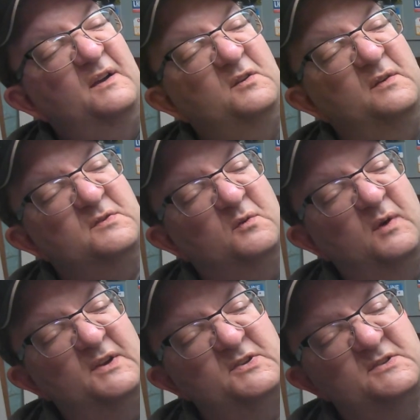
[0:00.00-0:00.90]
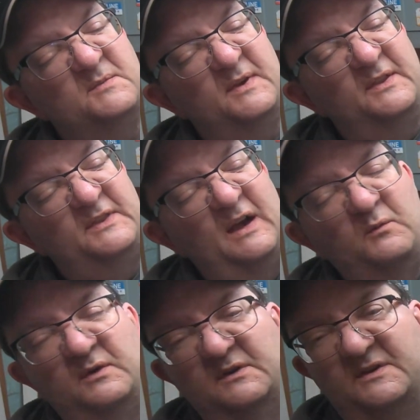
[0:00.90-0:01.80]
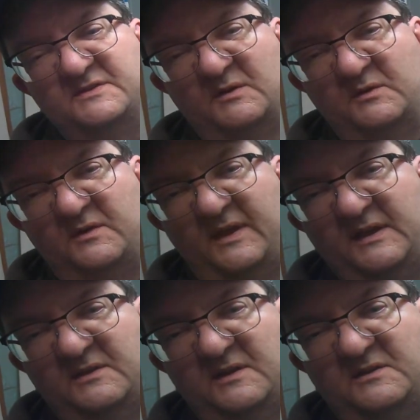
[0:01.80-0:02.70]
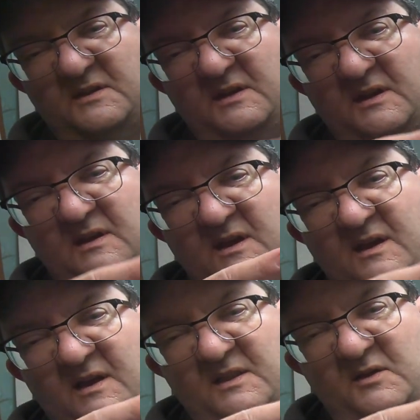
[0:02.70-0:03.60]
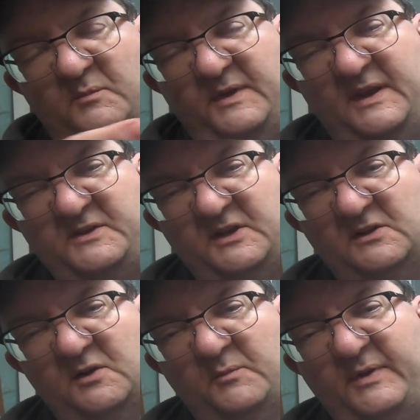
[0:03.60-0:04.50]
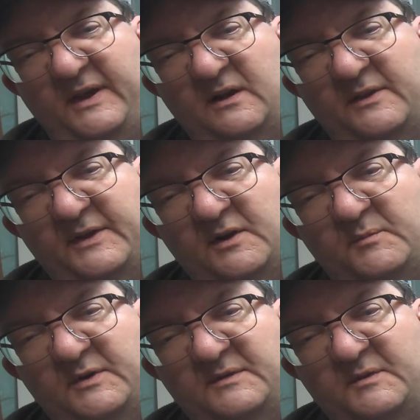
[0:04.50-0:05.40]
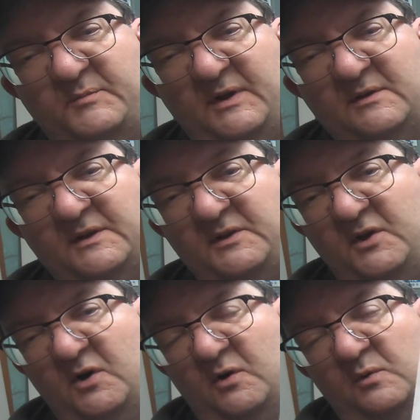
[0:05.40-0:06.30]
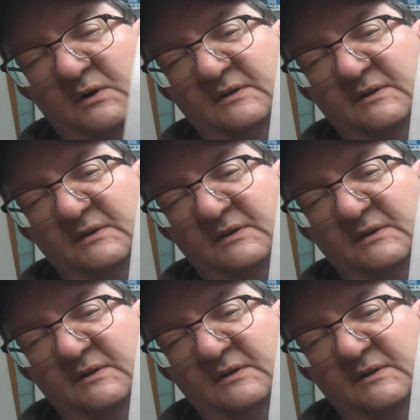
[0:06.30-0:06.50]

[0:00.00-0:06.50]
Do have some questions about that one because I would think that there would be an anti-glare panel there, but apparently no.